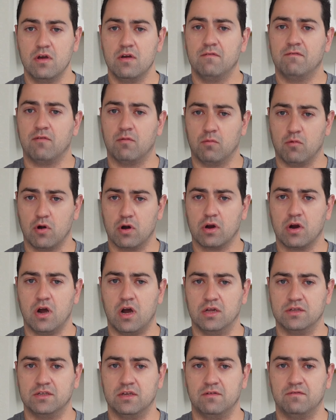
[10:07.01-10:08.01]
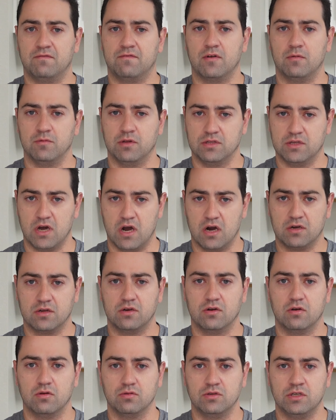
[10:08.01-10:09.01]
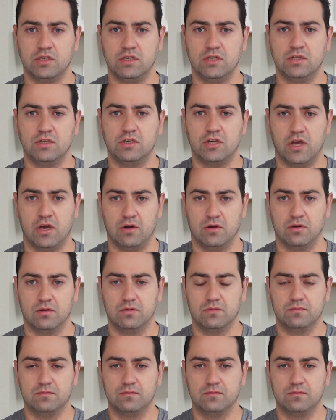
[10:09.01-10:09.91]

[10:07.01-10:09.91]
for more content from the Dr. OT channel.